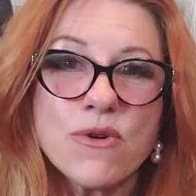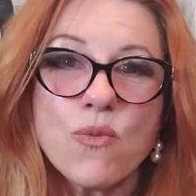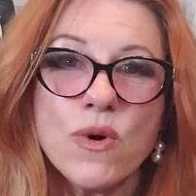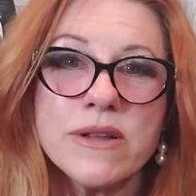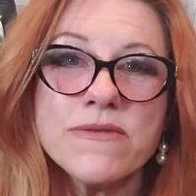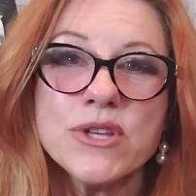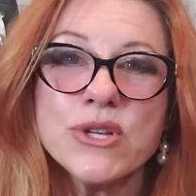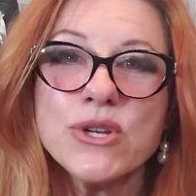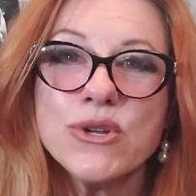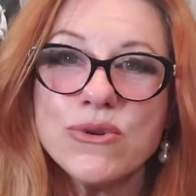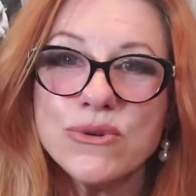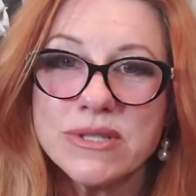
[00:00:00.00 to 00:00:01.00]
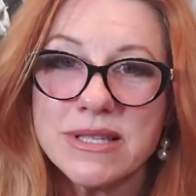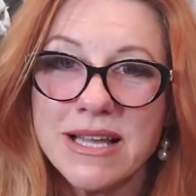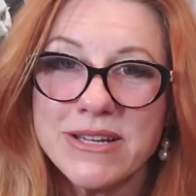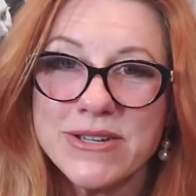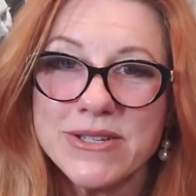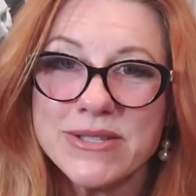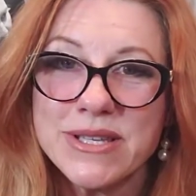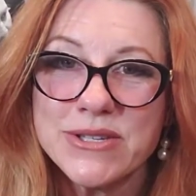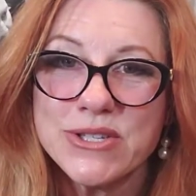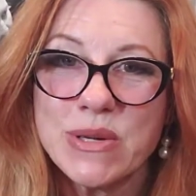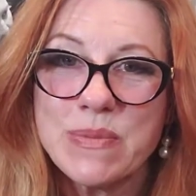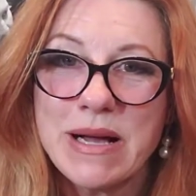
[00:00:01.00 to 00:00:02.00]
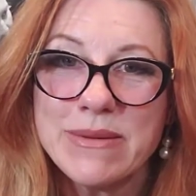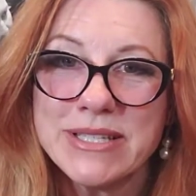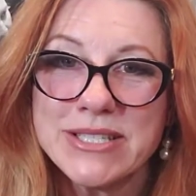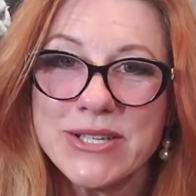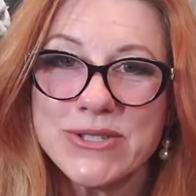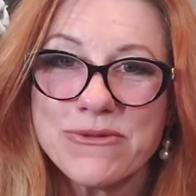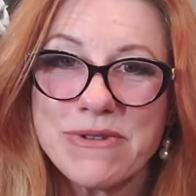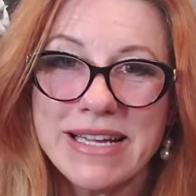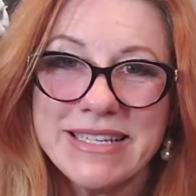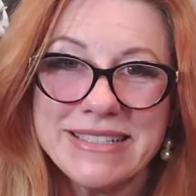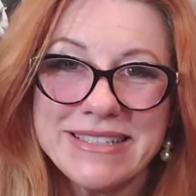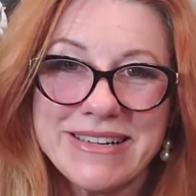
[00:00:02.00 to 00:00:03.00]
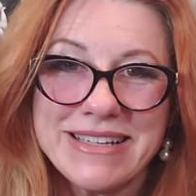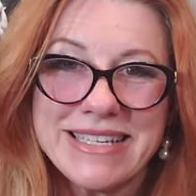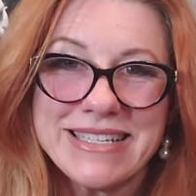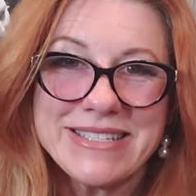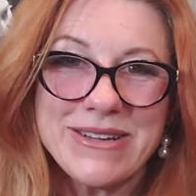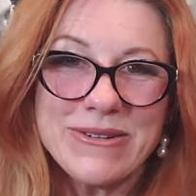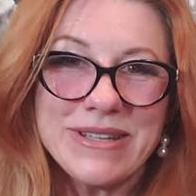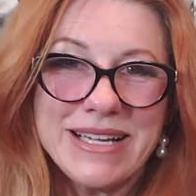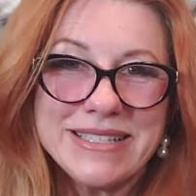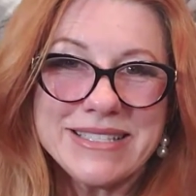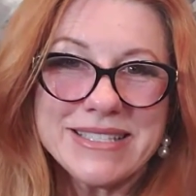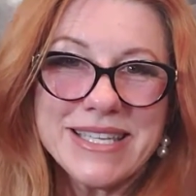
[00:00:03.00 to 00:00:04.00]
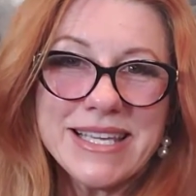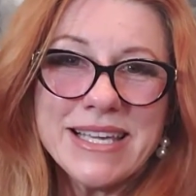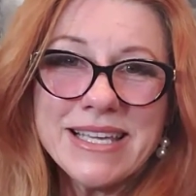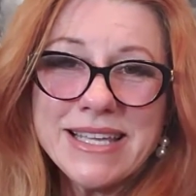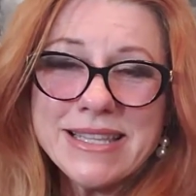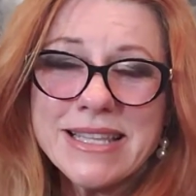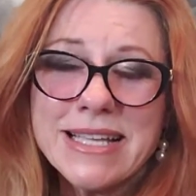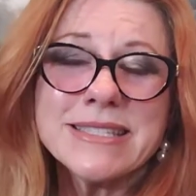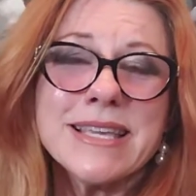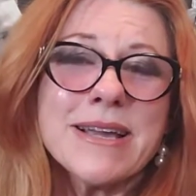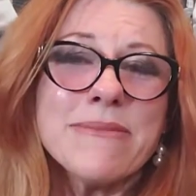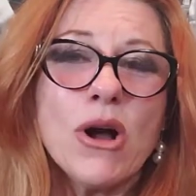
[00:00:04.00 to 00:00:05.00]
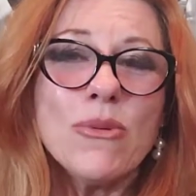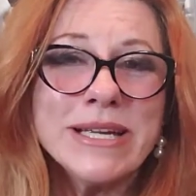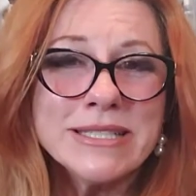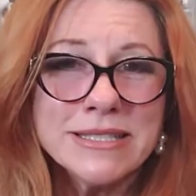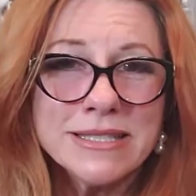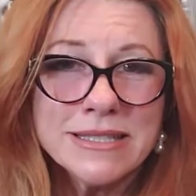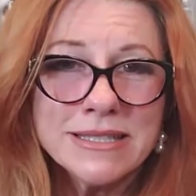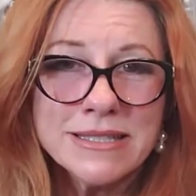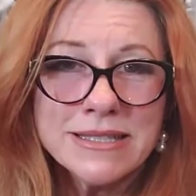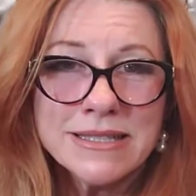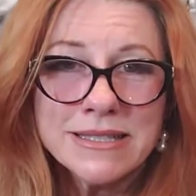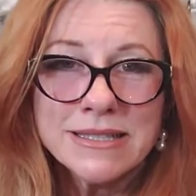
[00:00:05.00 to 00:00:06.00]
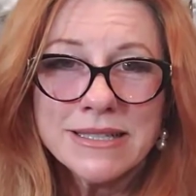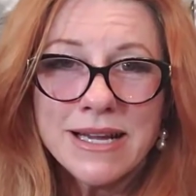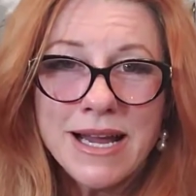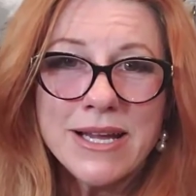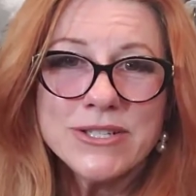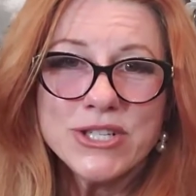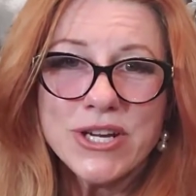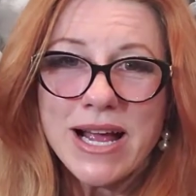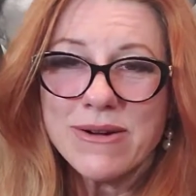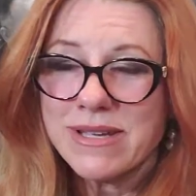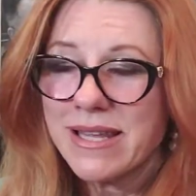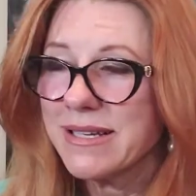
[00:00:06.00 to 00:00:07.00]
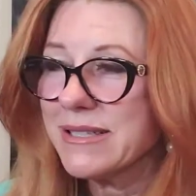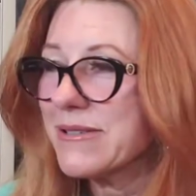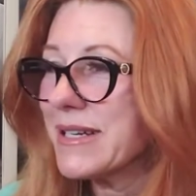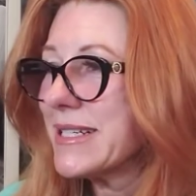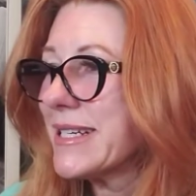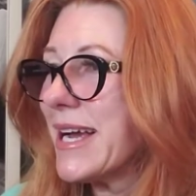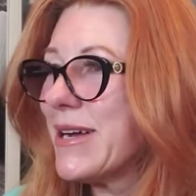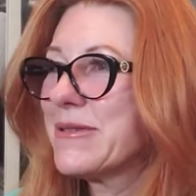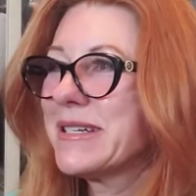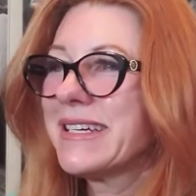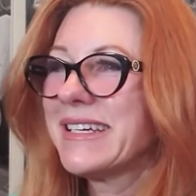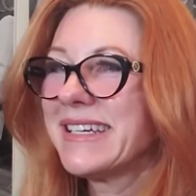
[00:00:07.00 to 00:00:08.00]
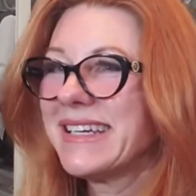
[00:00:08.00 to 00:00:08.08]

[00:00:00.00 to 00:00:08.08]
one of the newsletters that she publishes regularly. So let's take a moment and chat with Hilary, shall we?